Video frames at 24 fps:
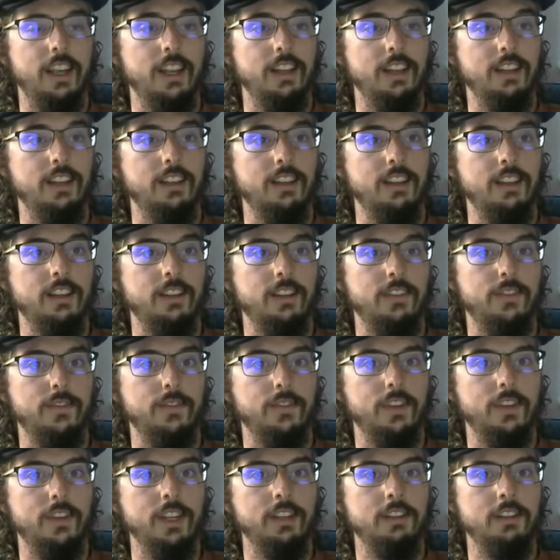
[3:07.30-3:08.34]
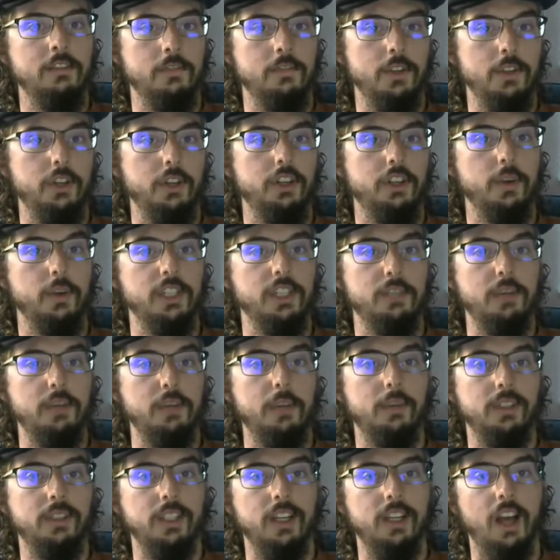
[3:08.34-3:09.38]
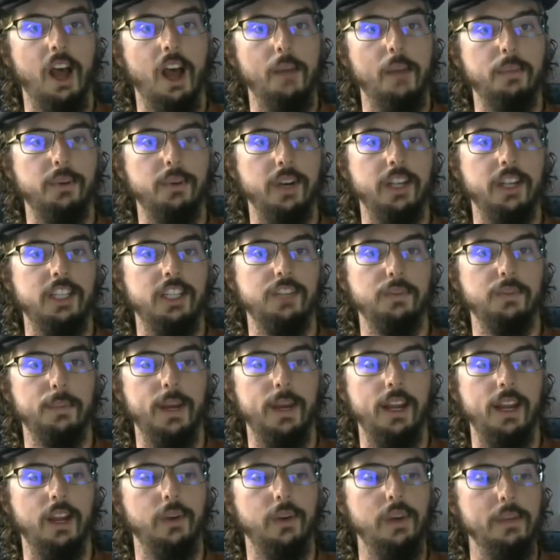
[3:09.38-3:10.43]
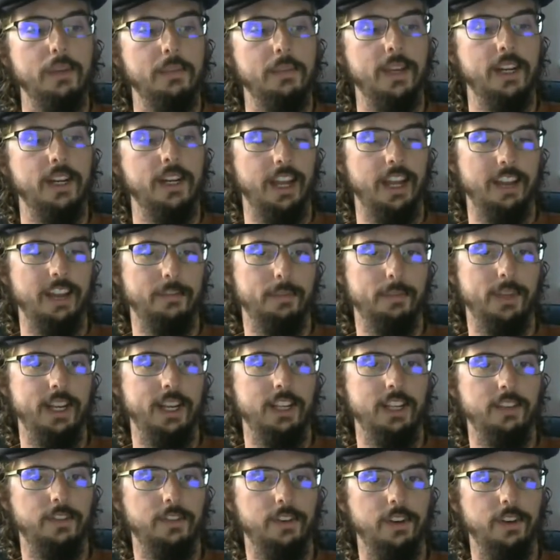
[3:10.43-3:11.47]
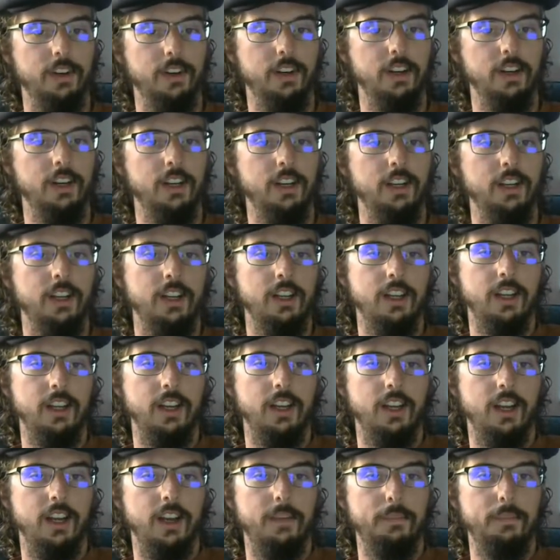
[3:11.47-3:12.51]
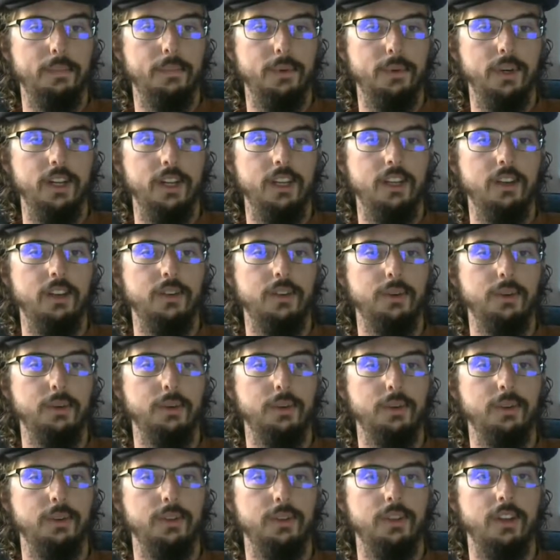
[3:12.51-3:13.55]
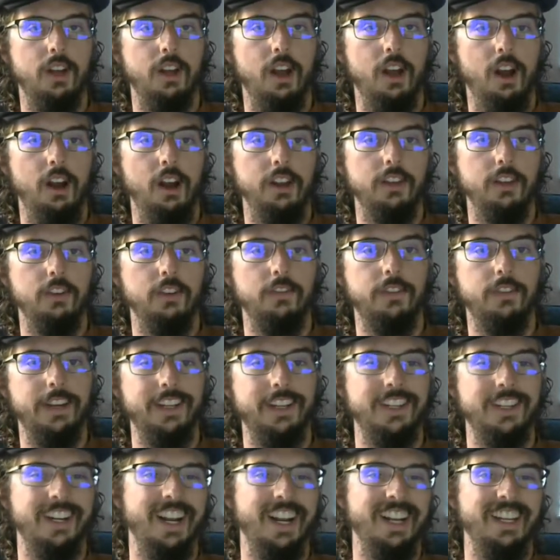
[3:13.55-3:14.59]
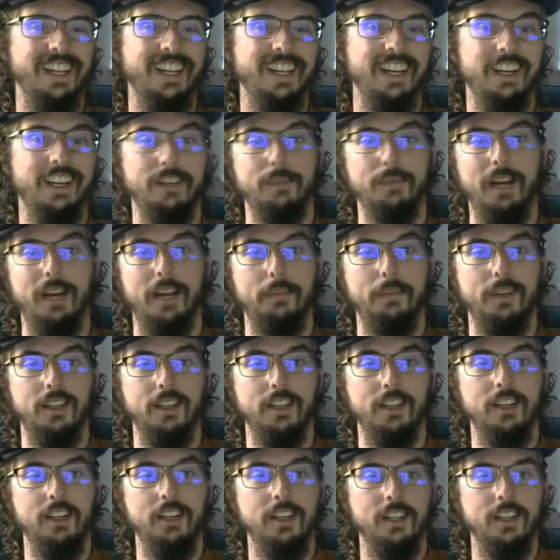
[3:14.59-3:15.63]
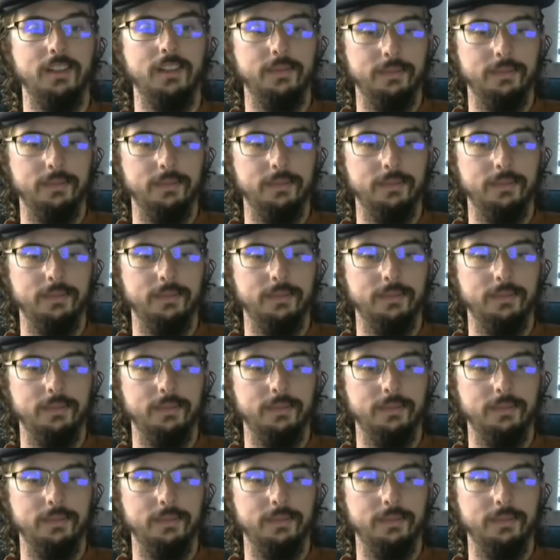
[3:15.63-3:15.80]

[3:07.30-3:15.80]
in the distant future, once I'm able to upgrade some of my equipment, I have plans for a pretty cool audio fiction idea, in my opinion.